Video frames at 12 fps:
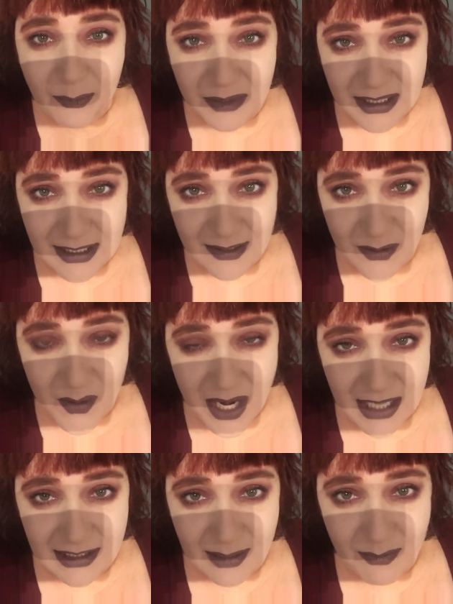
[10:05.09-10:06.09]
Please
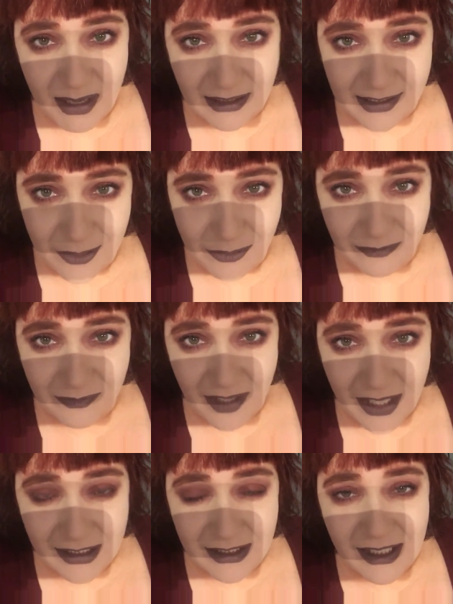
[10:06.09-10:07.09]
donate to my legal
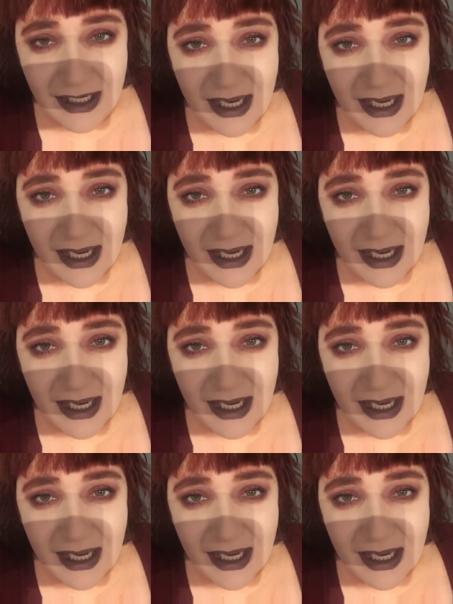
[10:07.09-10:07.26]
fund.